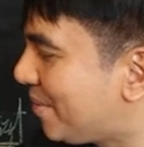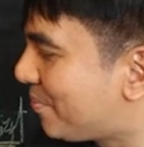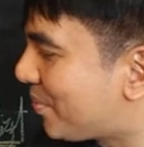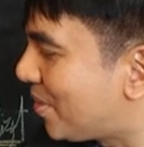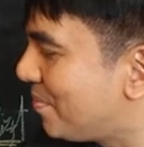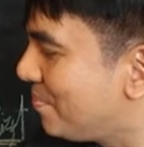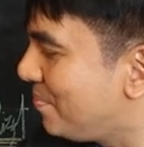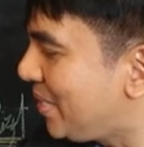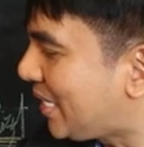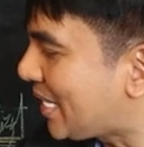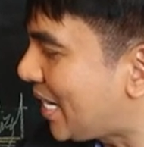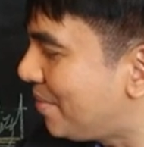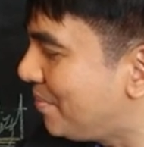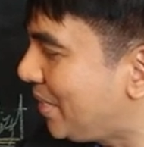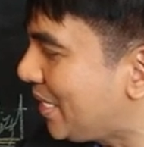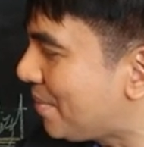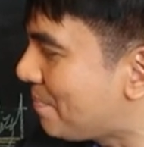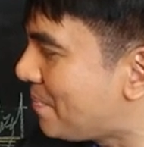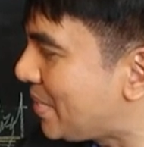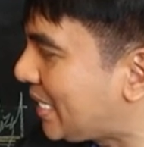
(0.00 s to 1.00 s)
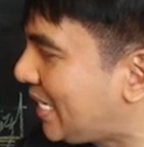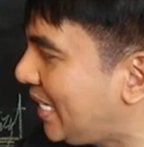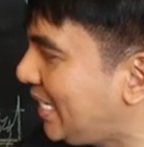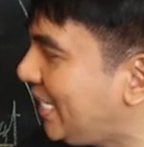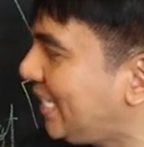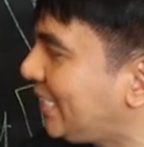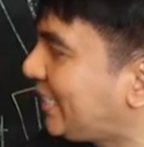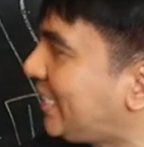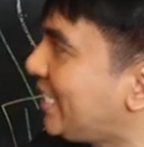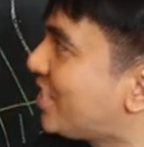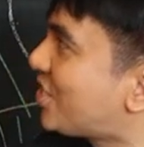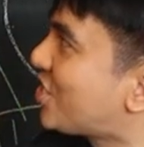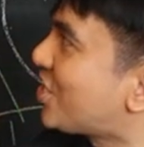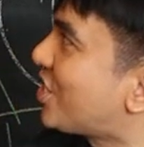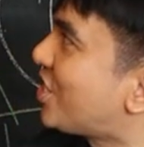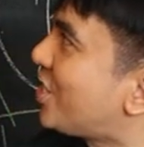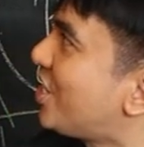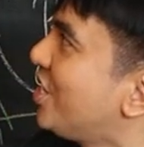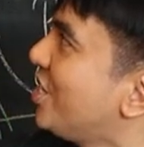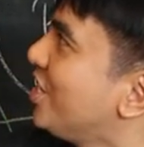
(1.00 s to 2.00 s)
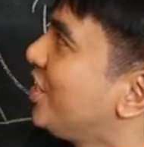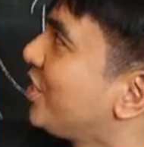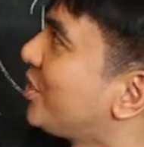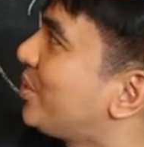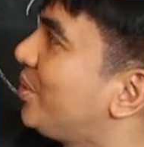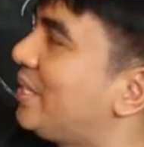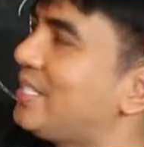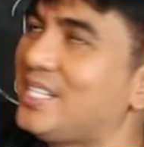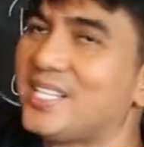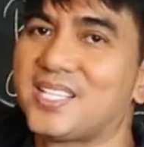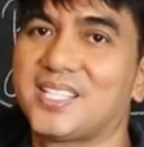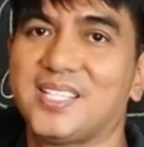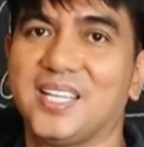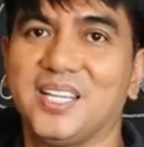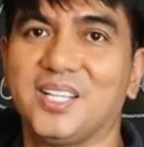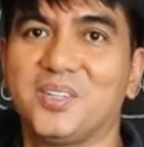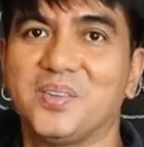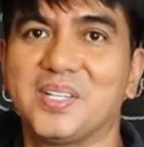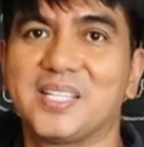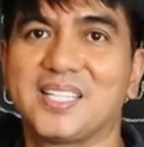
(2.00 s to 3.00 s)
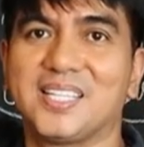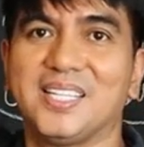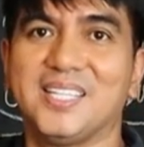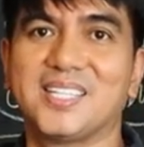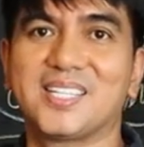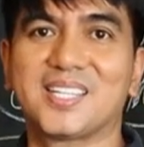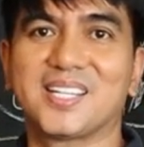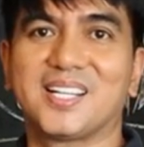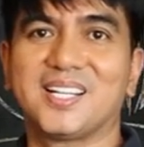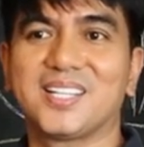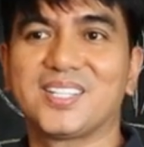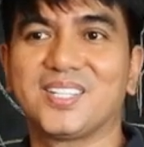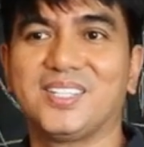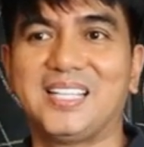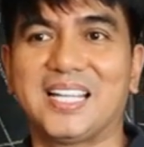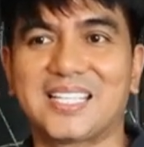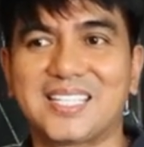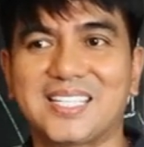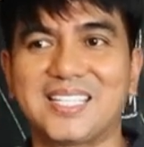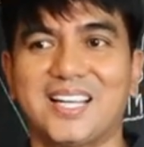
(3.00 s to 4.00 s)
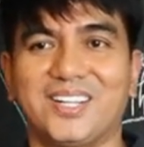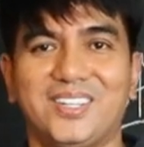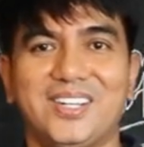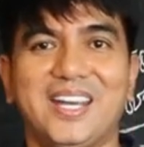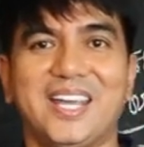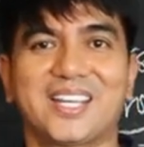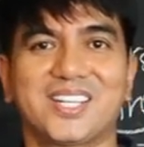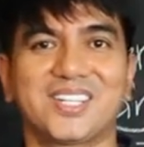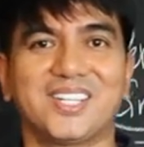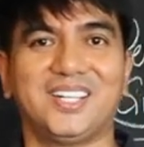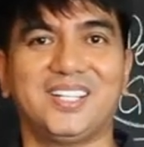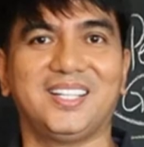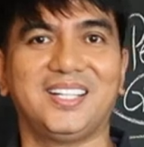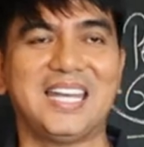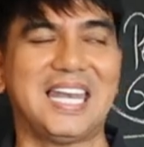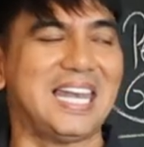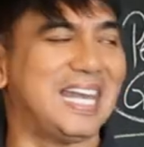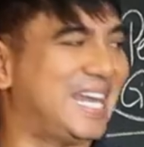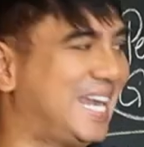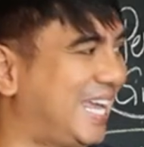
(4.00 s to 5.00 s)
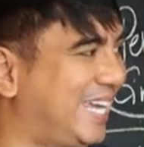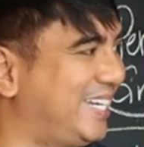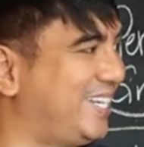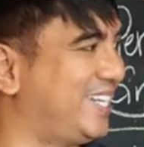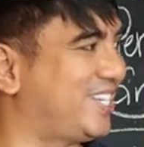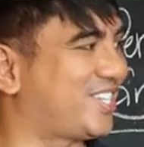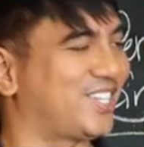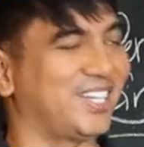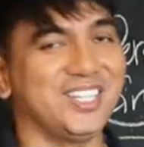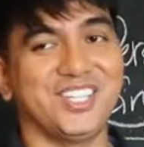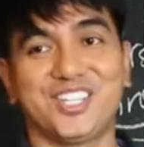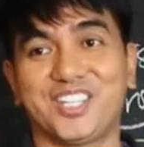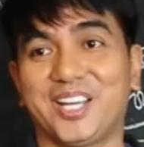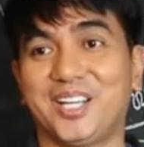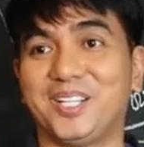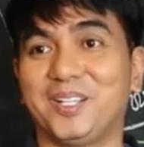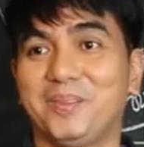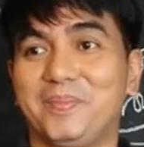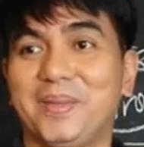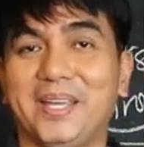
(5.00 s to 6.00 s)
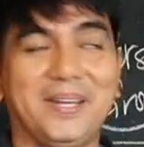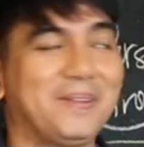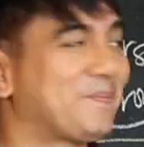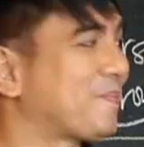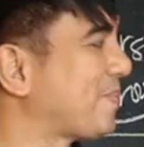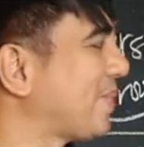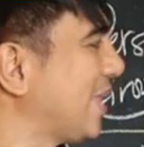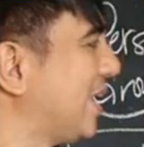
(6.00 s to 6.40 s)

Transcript: from becoming a beginning teacher to a distinguished teacher. So that's the connection, ladies and gentlemen.